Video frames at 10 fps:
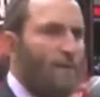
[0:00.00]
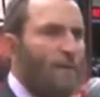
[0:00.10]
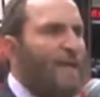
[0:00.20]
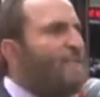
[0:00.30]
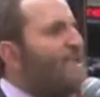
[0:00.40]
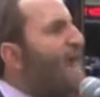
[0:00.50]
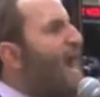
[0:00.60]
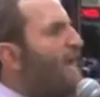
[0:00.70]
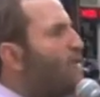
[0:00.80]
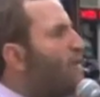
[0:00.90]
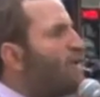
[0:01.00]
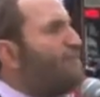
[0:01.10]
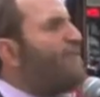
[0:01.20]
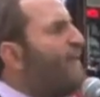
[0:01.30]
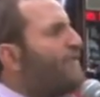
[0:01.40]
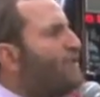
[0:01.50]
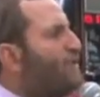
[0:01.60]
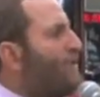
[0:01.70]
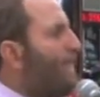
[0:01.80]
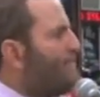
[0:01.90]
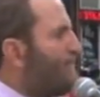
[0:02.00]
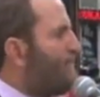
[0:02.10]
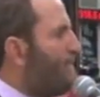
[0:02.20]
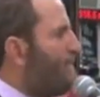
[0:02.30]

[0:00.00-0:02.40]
when he denied Jewish professorships,